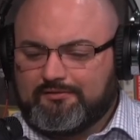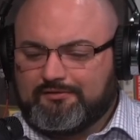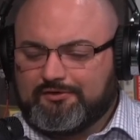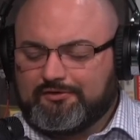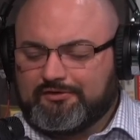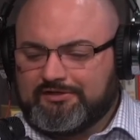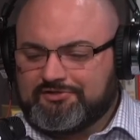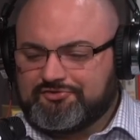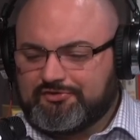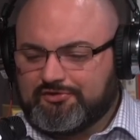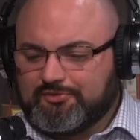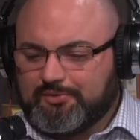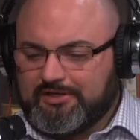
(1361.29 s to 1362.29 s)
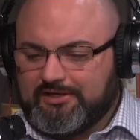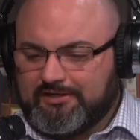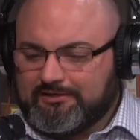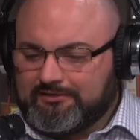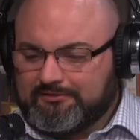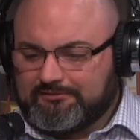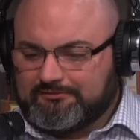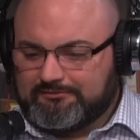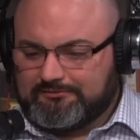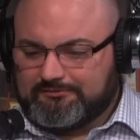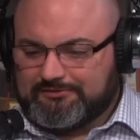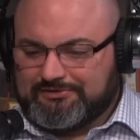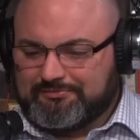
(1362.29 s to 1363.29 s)
they're an injury away
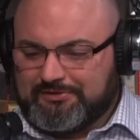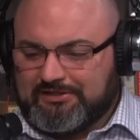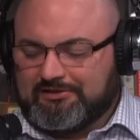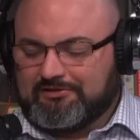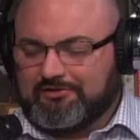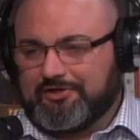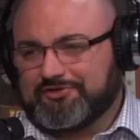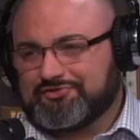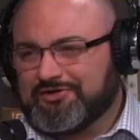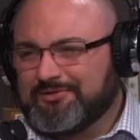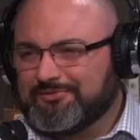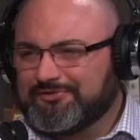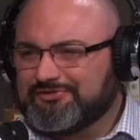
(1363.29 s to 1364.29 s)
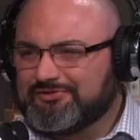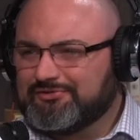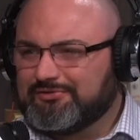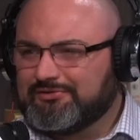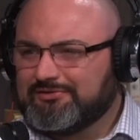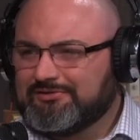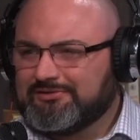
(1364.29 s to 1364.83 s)
to being in a lot of trouble too.